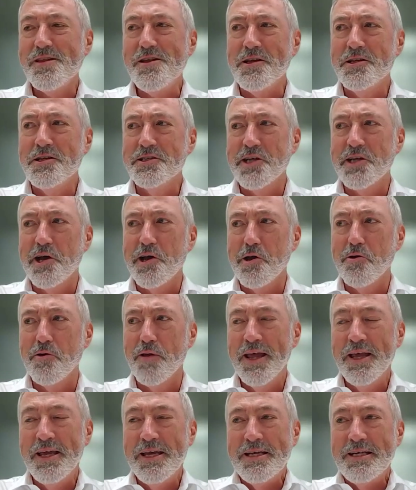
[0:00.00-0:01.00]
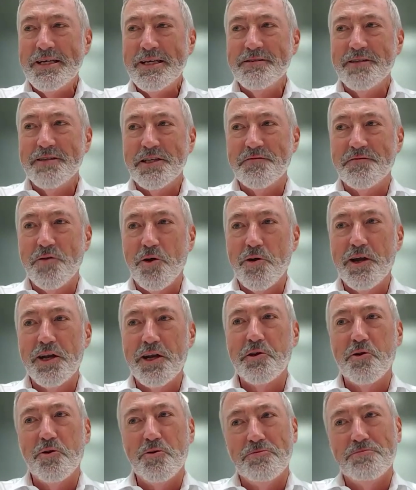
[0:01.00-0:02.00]
So there's very
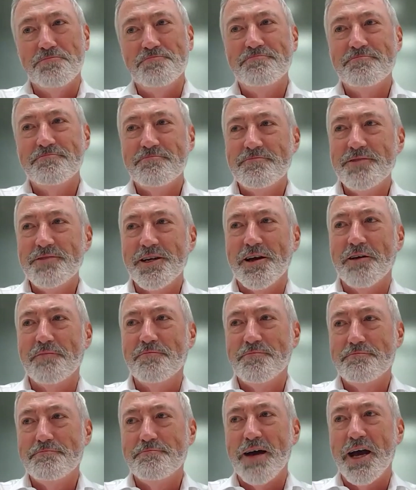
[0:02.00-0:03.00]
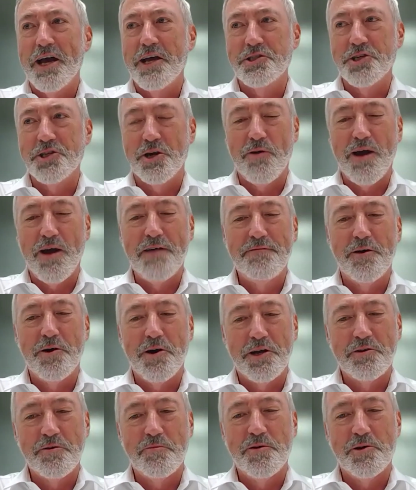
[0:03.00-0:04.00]
little, major
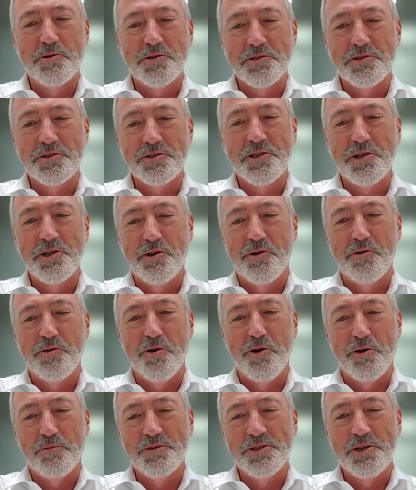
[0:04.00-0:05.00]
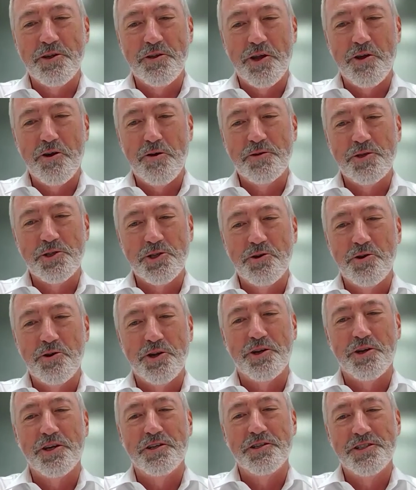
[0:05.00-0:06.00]
graphite deposits in Europe. So the
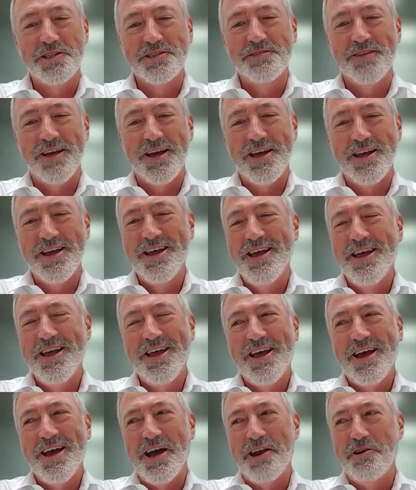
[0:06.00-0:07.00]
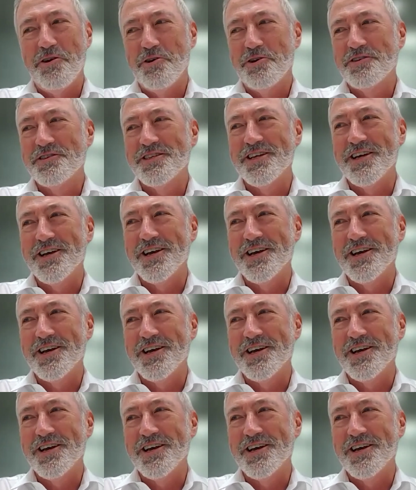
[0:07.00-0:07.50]
opportunities are not